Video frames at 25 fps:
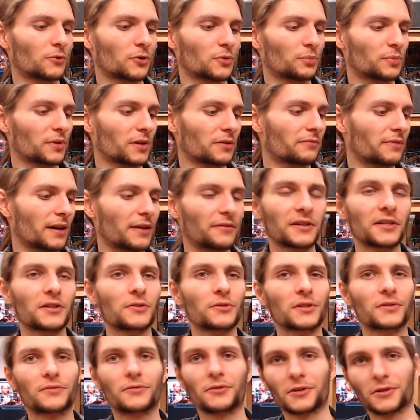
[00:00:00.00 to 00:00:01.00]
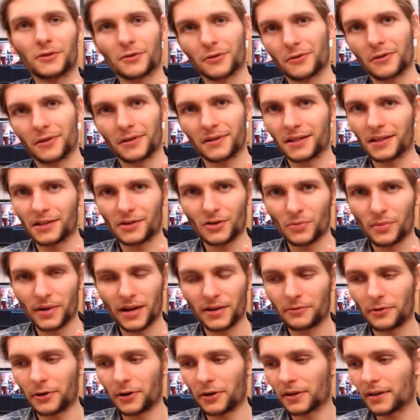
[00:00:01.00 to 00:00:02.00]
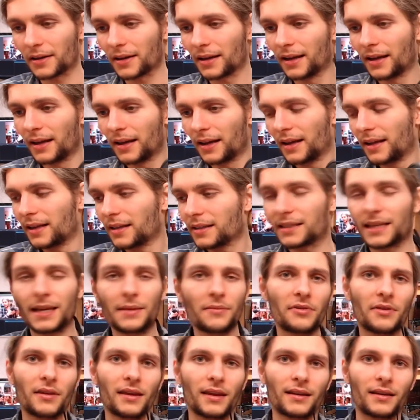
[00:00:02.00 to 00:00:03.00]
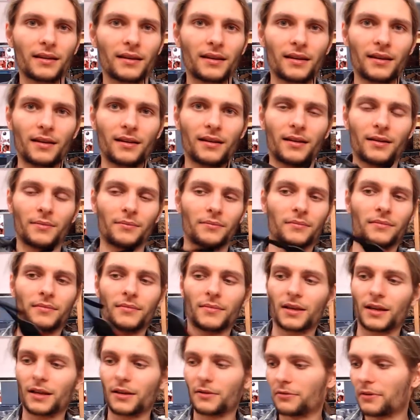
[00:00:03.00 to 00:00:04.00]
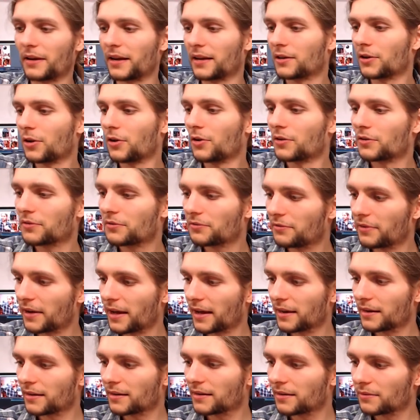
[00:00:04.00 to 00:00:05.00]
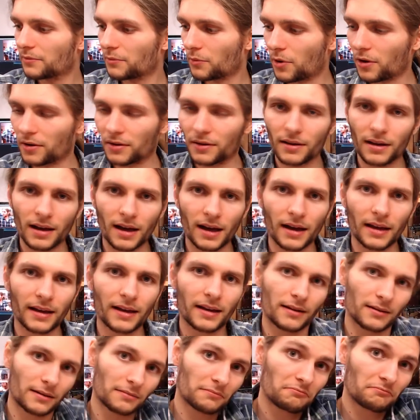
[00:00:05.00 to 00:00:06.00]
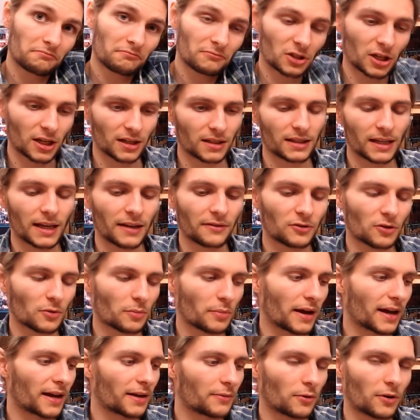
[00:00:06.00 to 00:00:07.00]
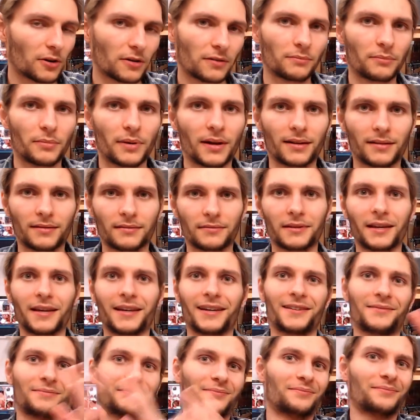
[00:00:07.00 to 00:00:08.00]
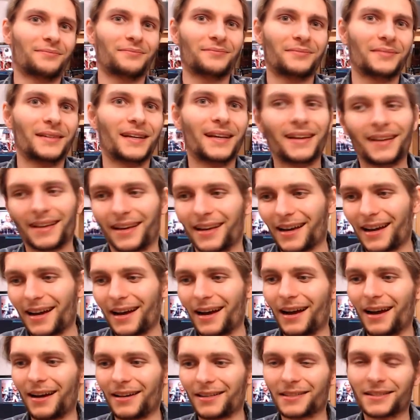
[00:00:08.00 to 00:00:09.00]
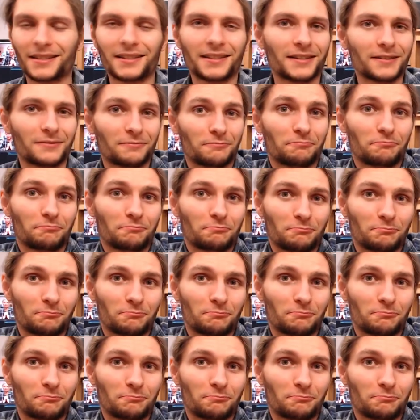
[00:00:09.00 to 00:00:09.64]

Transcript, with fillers: would be very useful to continue my work. Same thing, if I don't find one, I just have to buy one, but yeah, asking